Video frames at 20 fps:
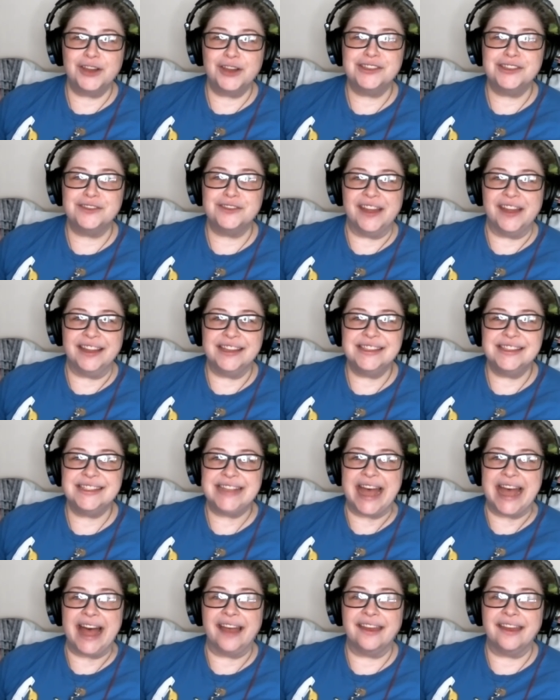surveillance
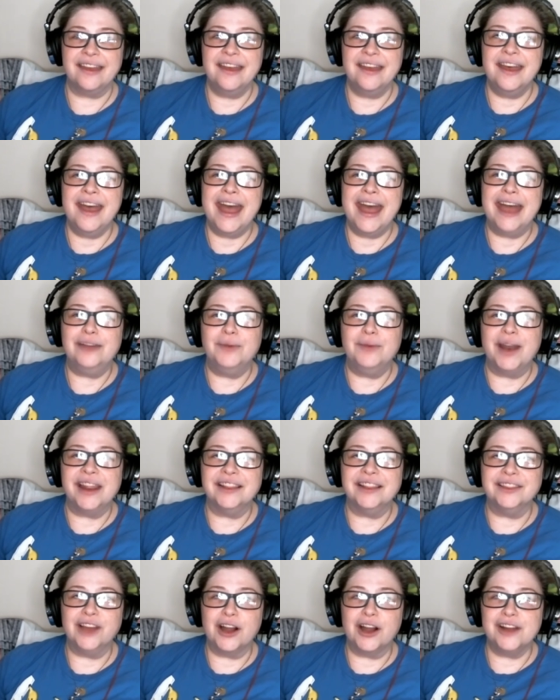tech, and one of
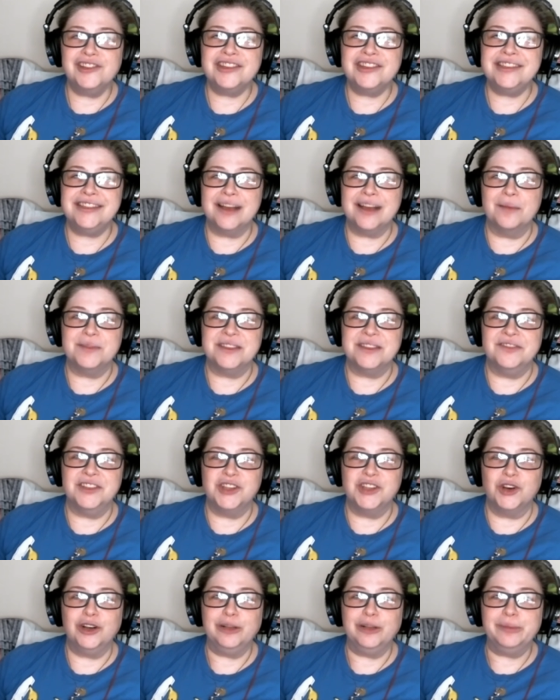the largest dumps of
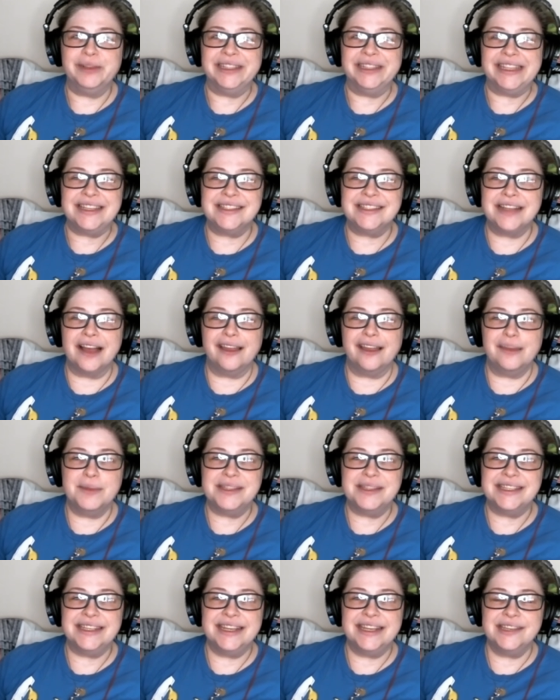internal police
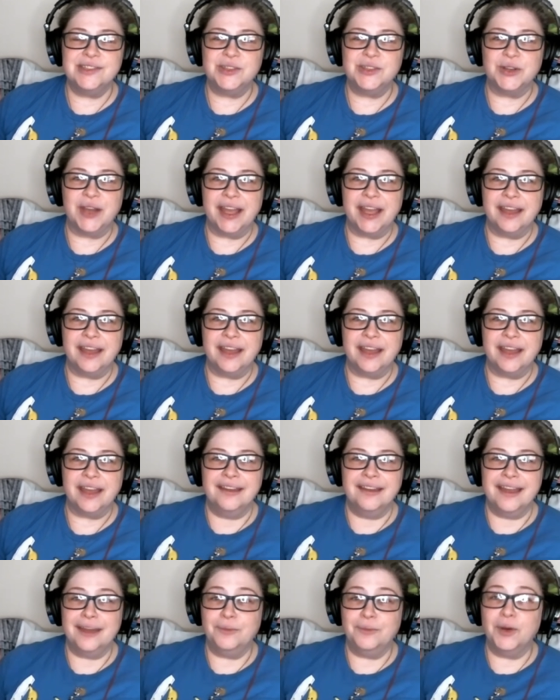documents in history,
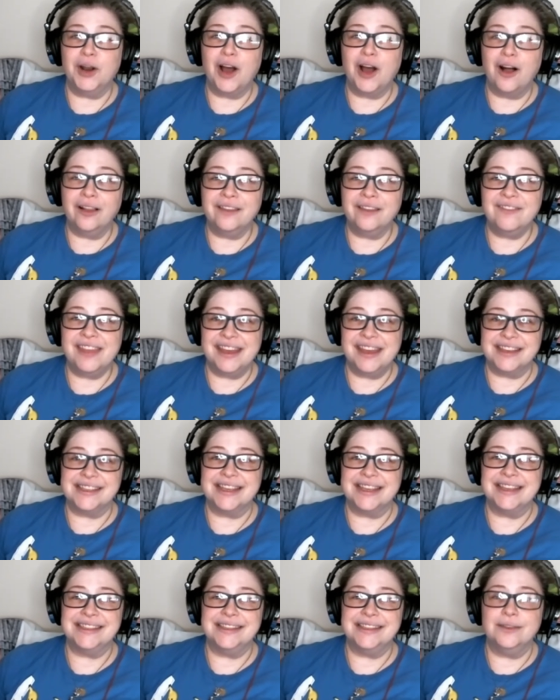and what all of this
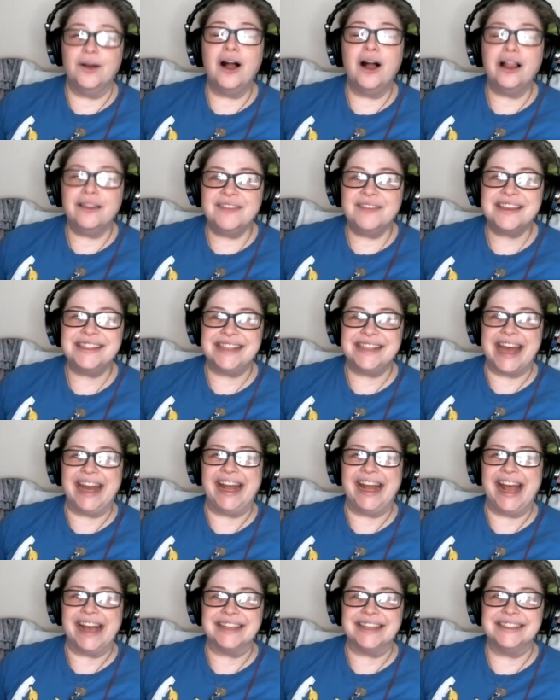has all of this data
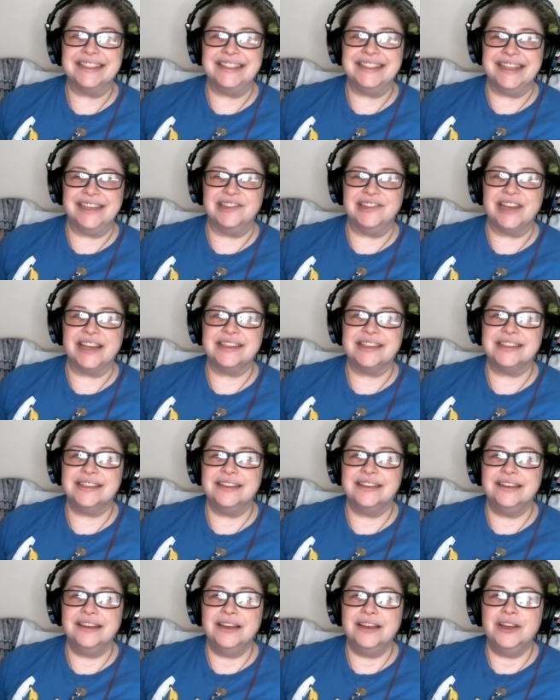has to teach us.
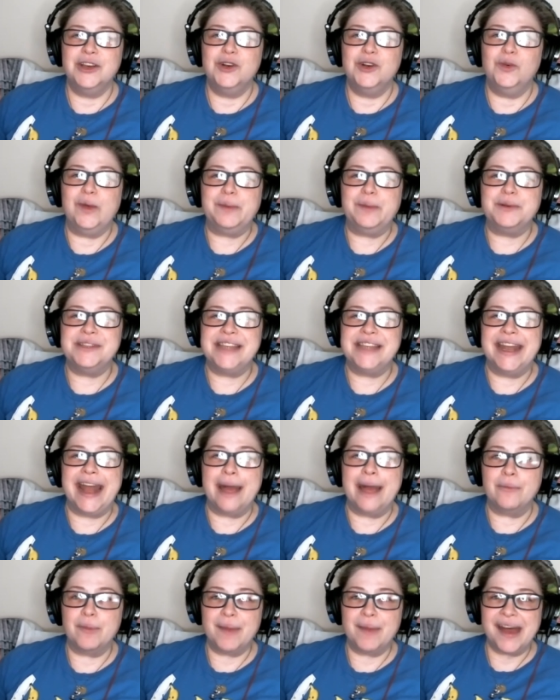We present
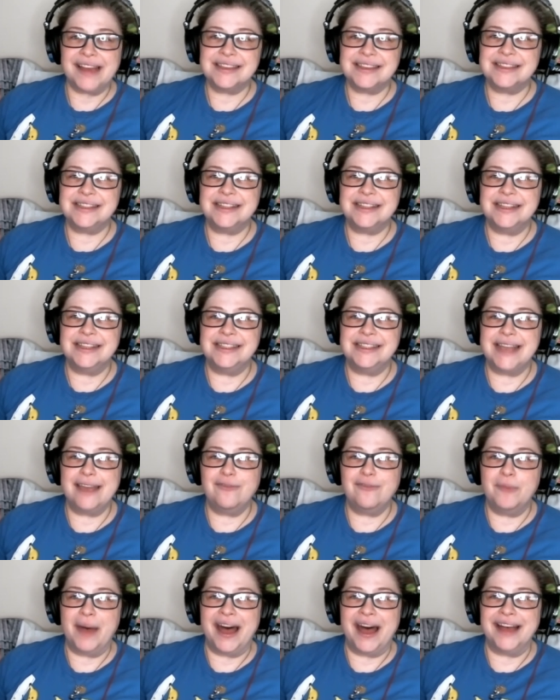Emma Best, Dave
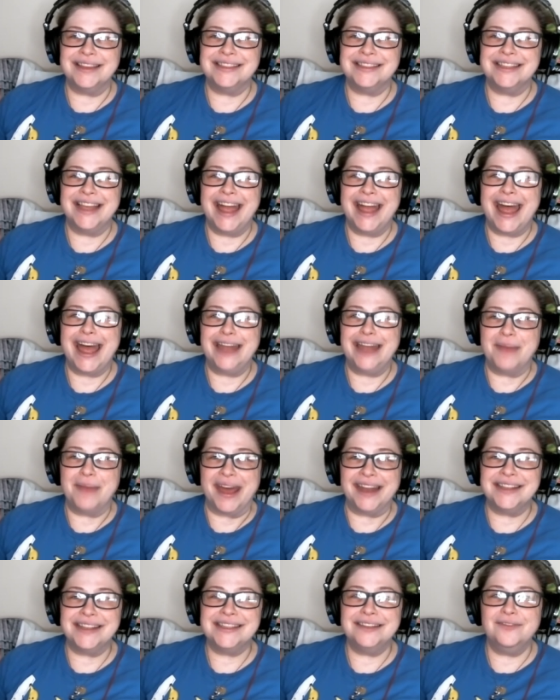Maass, and
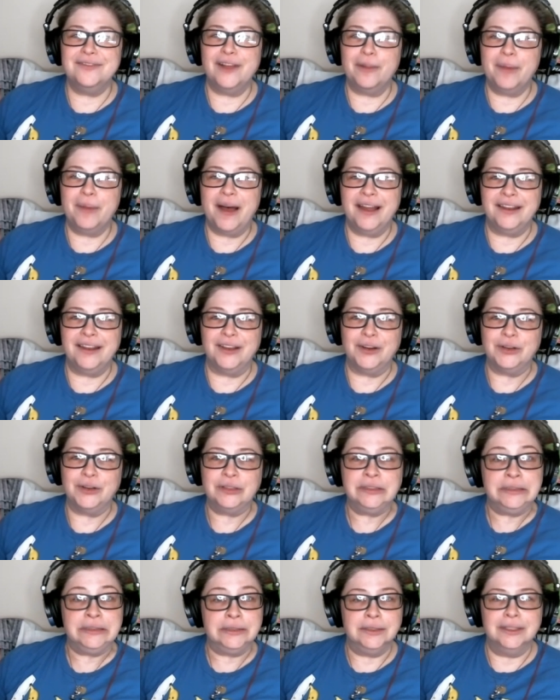Madison Vialpando
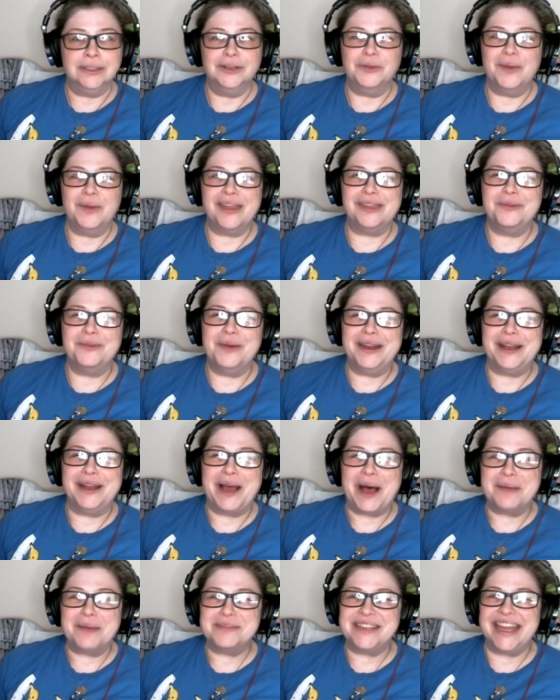with When
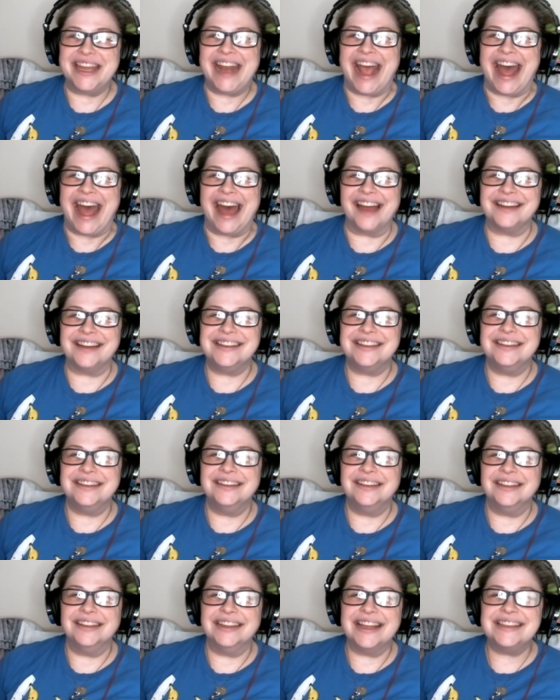Cops Get Hacked,
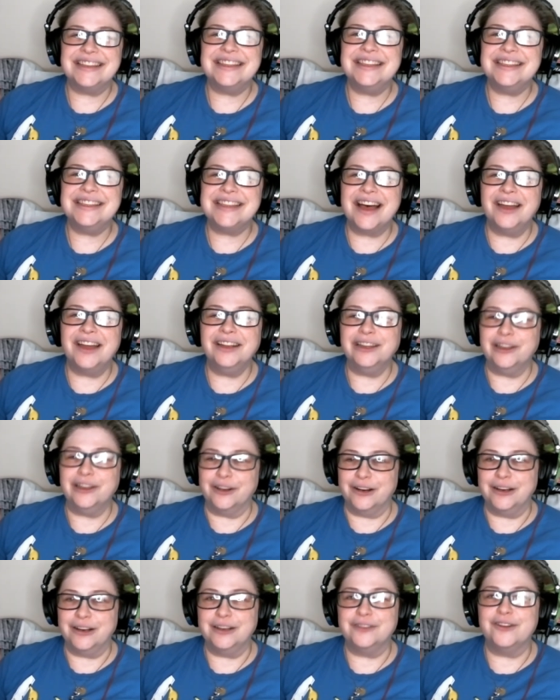Lessons
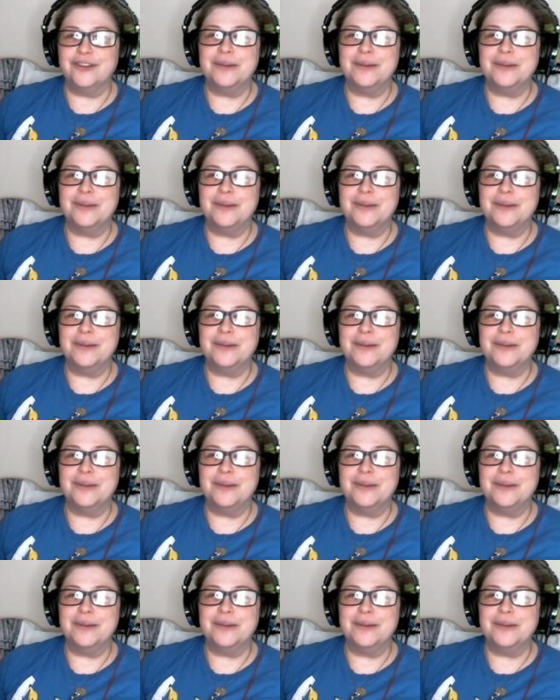Unlearned from a